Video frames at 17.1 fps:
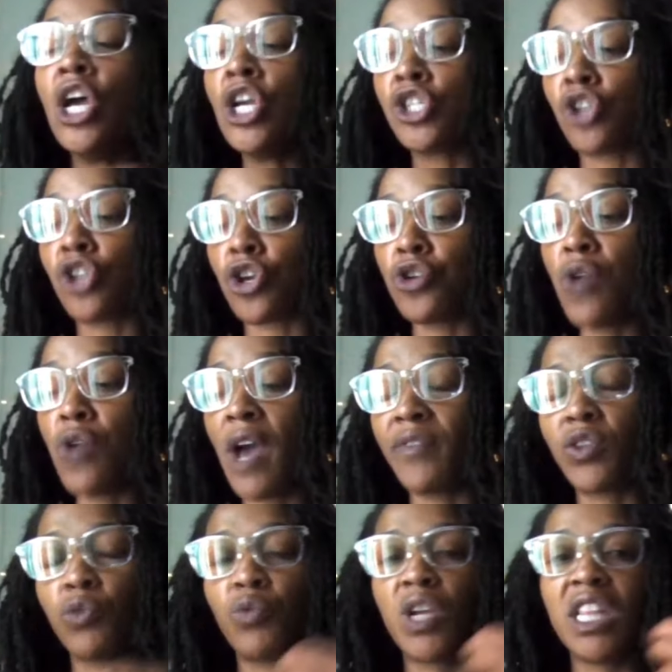So you have
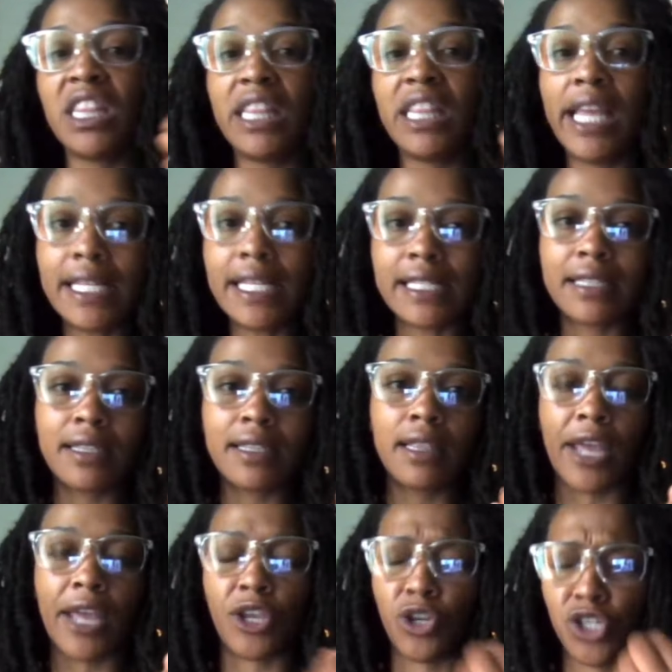to release,
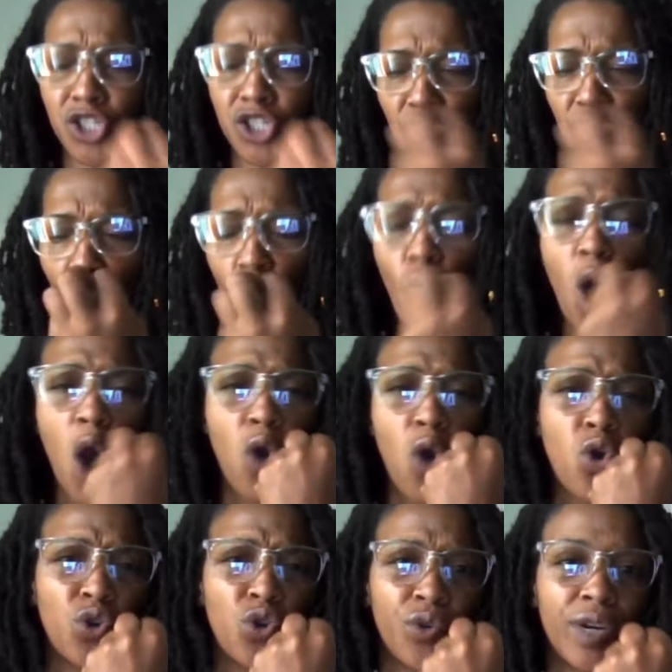like, you're so
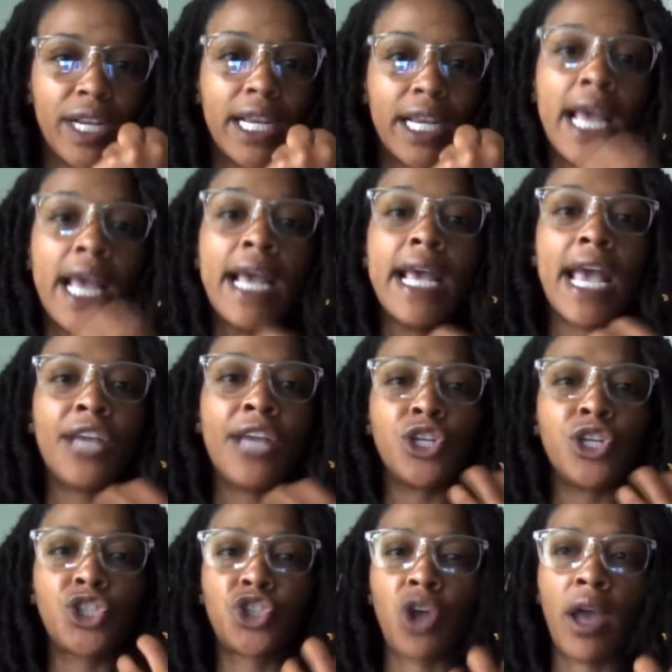hungry and you're
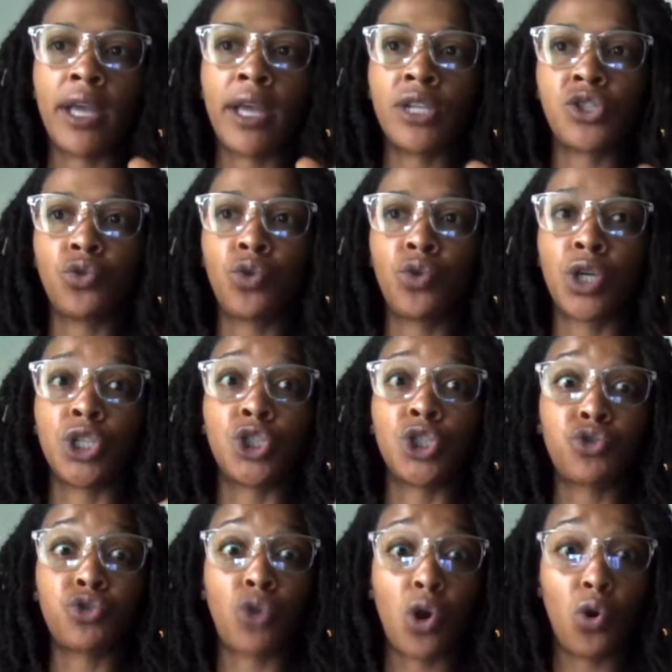trying to
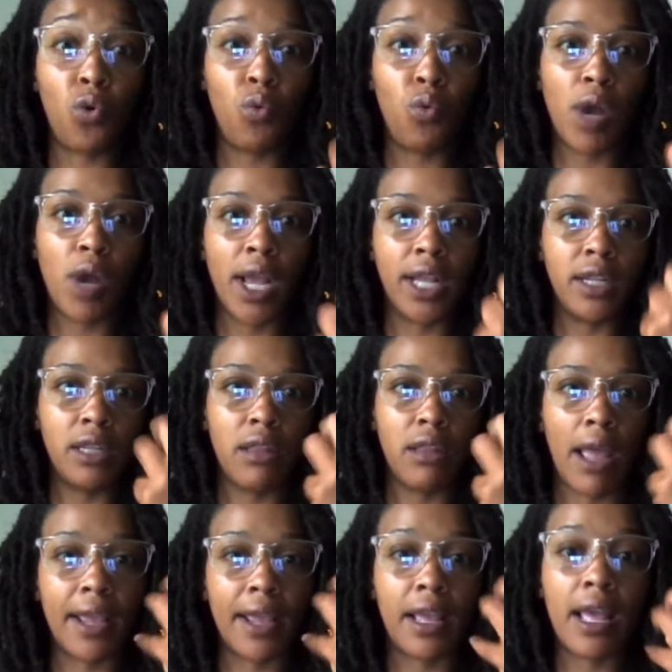control what,
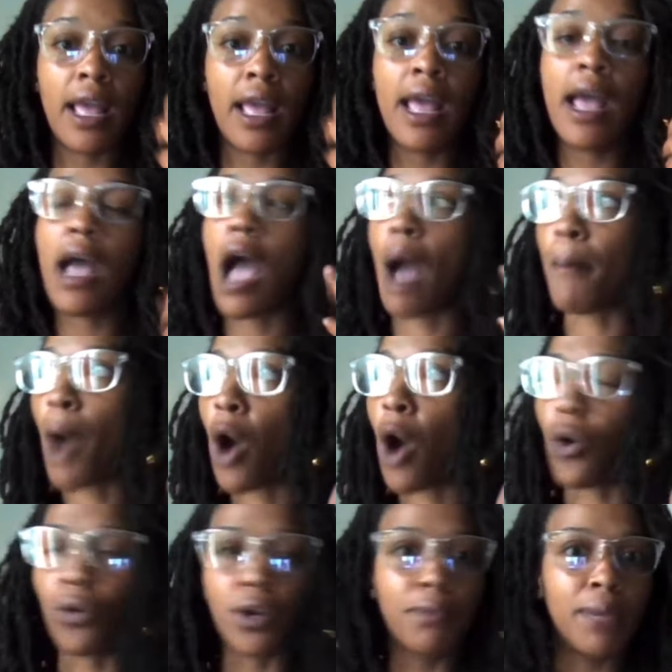like, I'm
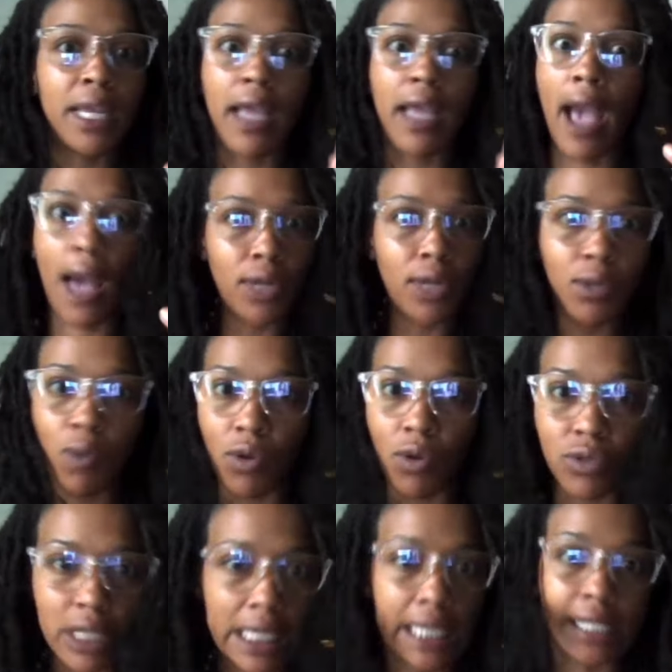hungry, but yeah, I only
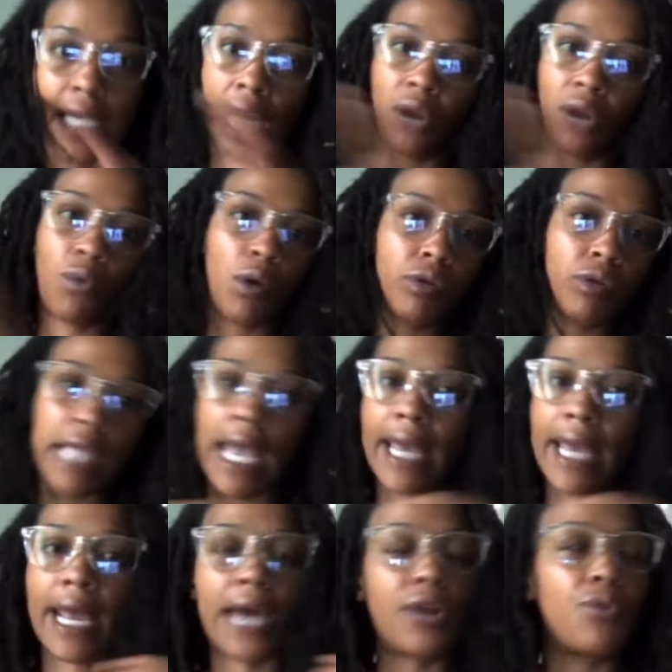want this. I don't want
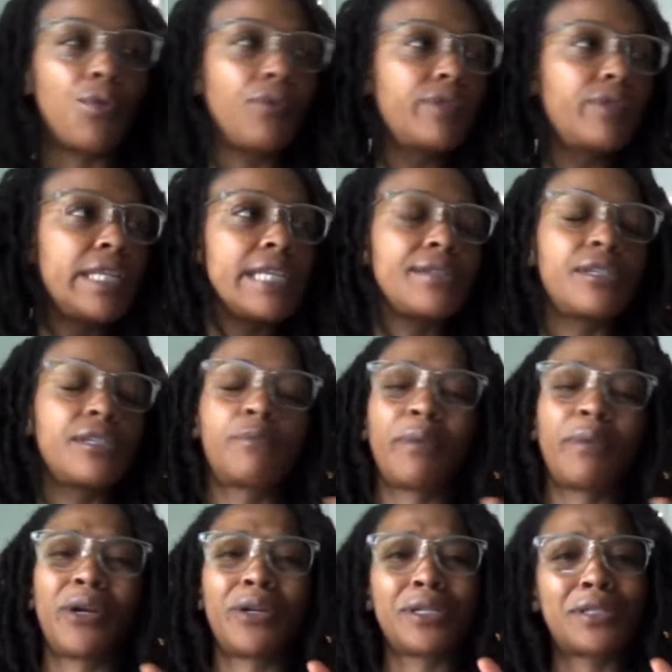that. I don't want this. And
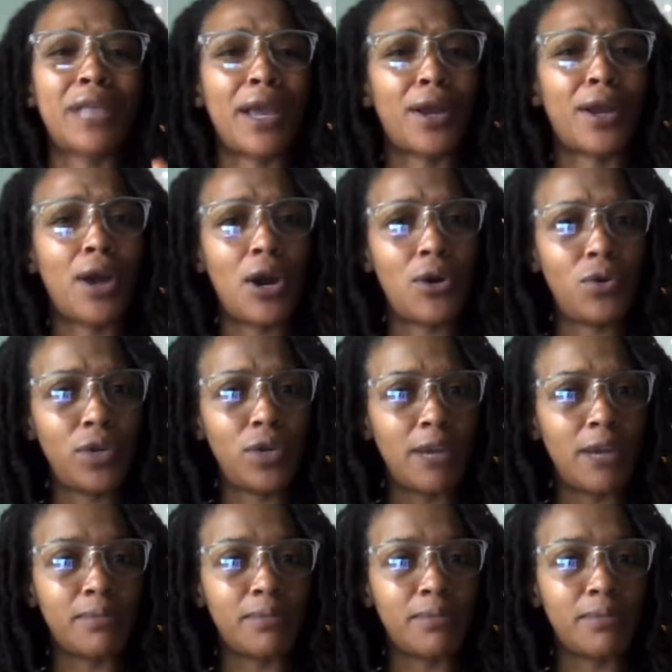spirit is like, hold up,